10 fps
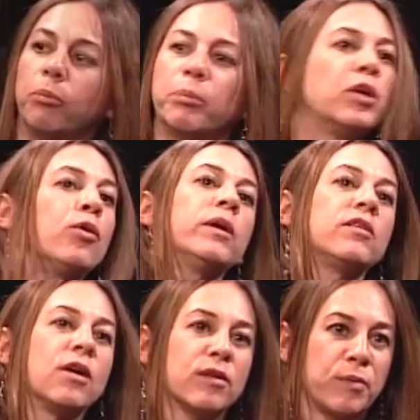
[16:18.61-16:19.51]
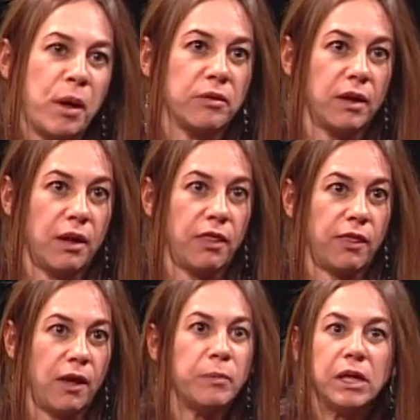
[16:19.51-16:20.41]
but nobody talks about death.
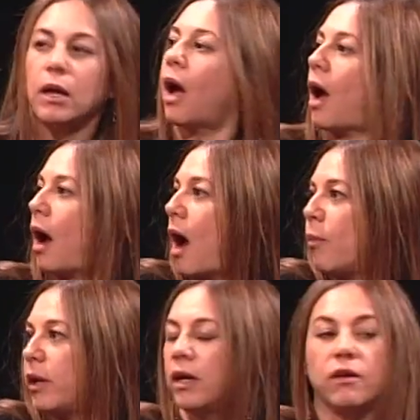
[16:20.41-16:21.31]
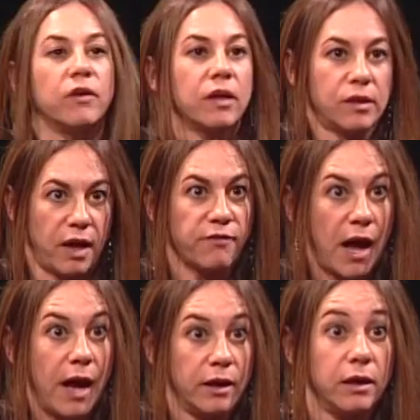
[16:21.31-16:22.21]
I mean, how many of us have
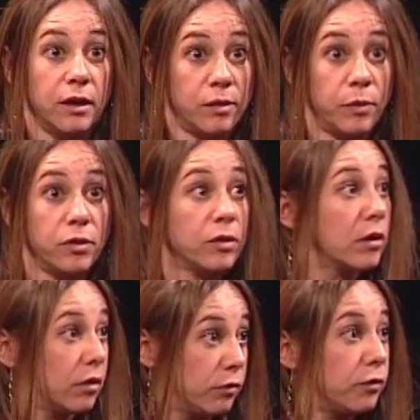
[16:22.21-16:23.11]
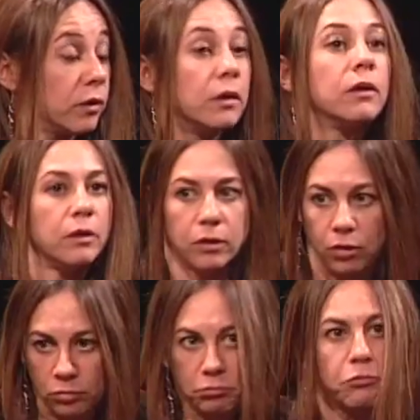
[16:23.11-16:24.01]
had an experience of,
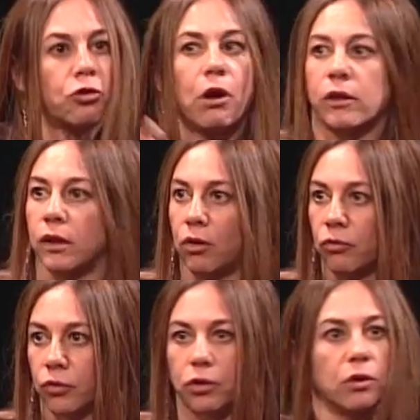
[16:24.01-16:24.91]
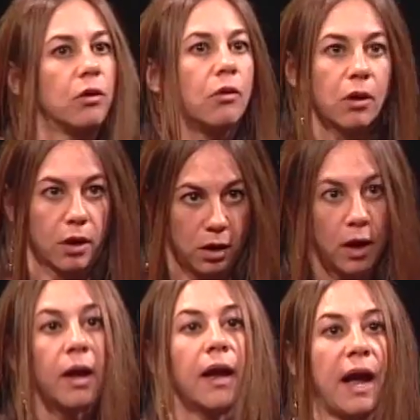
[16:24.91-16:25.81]
crossing over, or
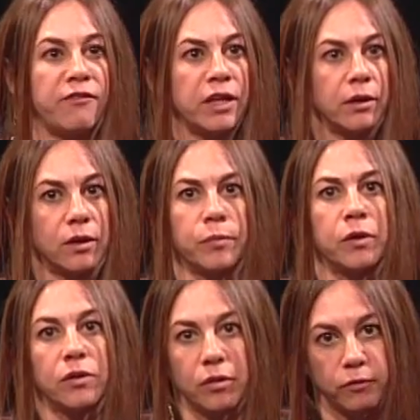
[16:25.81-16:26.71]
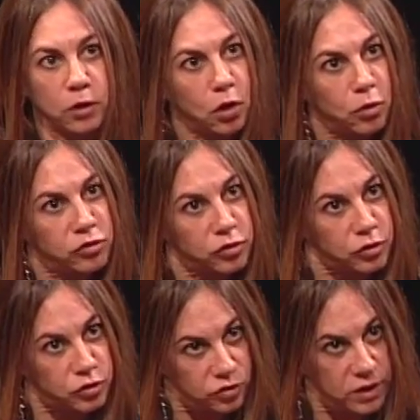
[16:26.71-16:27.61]
having an experience of
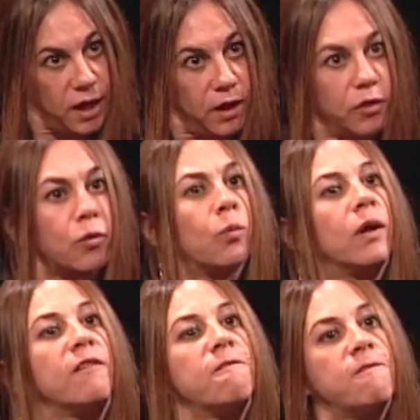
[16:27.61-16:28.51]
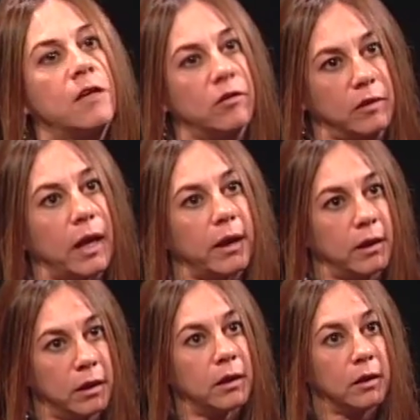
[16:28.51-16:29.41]
closer to death, or what it feels like?
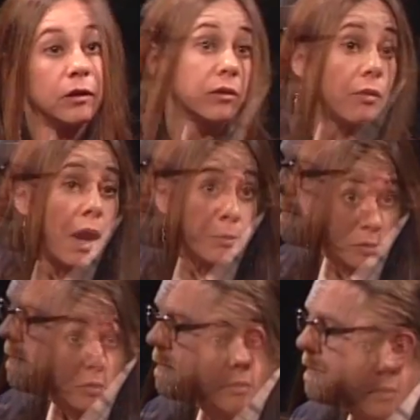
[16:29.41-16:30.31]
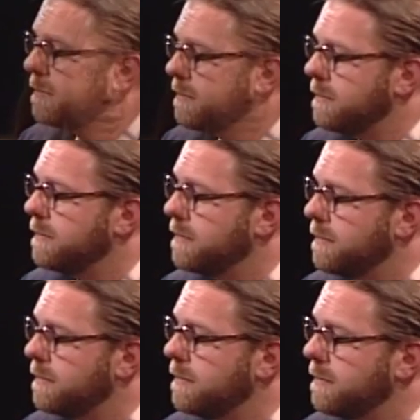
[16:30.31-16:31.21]
So absolutely, I
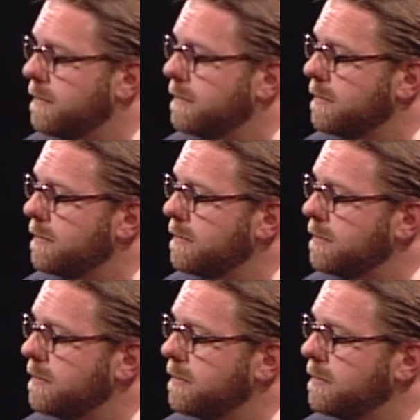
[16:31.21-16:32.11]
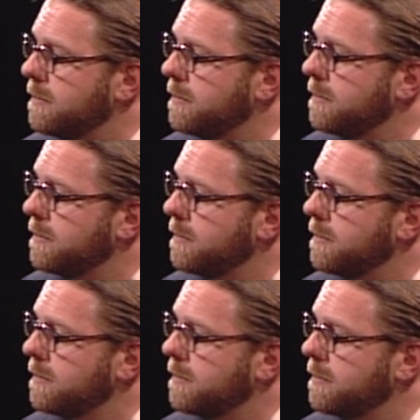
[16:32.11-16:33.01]
mean, these entheogens
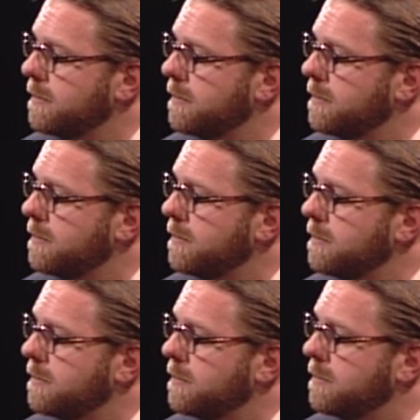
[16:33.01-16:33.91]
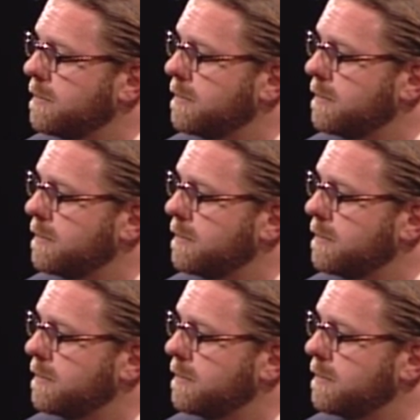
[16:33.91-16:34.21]
do help you,